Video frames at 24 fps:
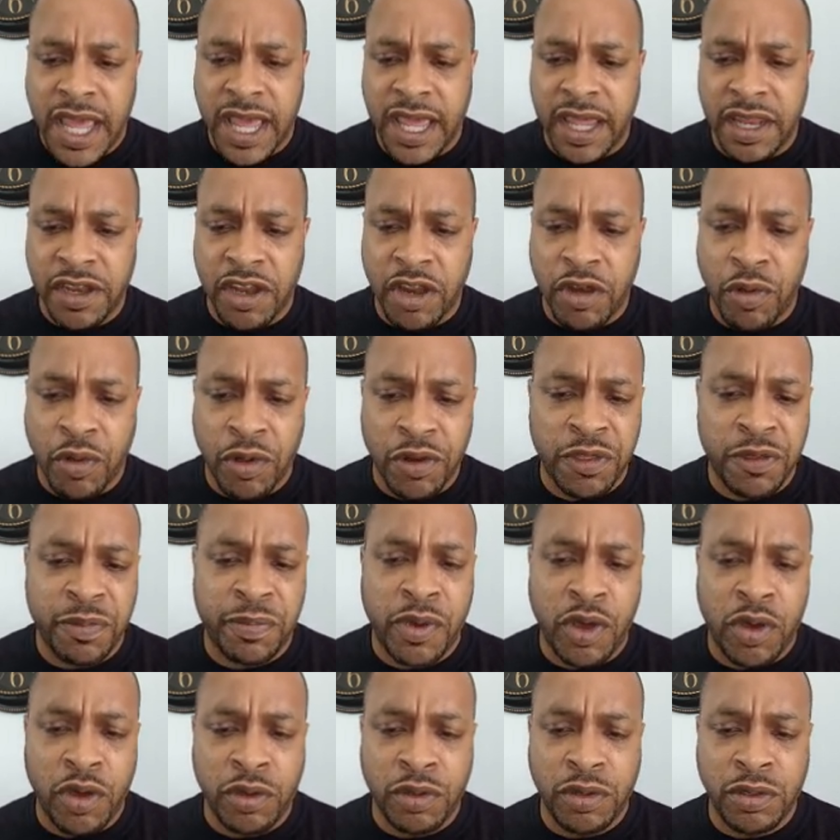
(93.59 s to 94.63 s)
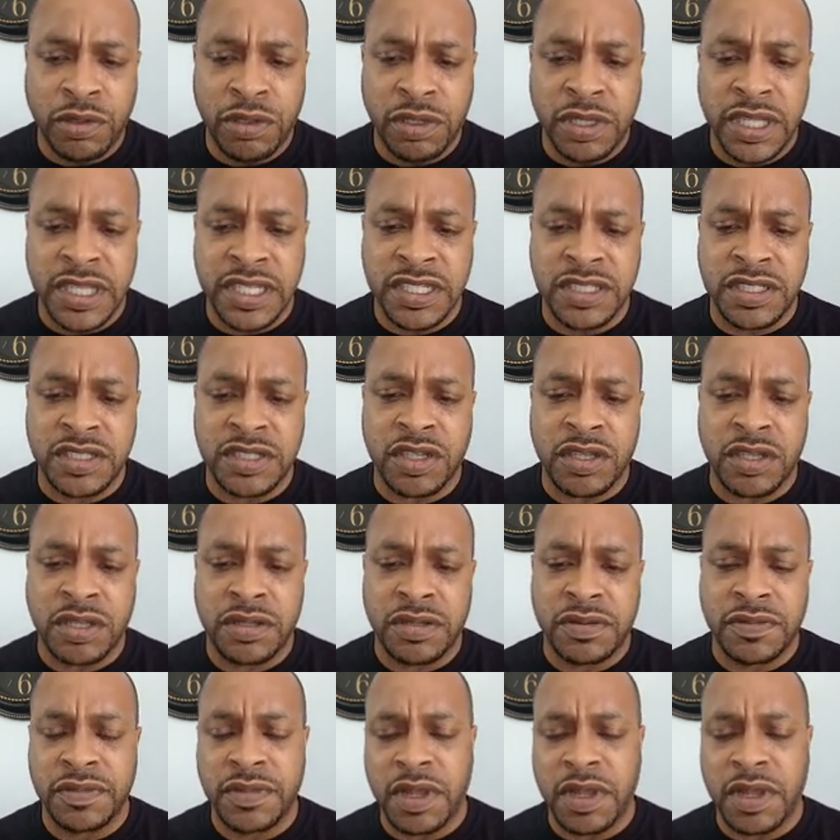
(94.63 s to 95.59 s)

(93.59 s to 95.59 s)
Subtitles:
And the North Pole is,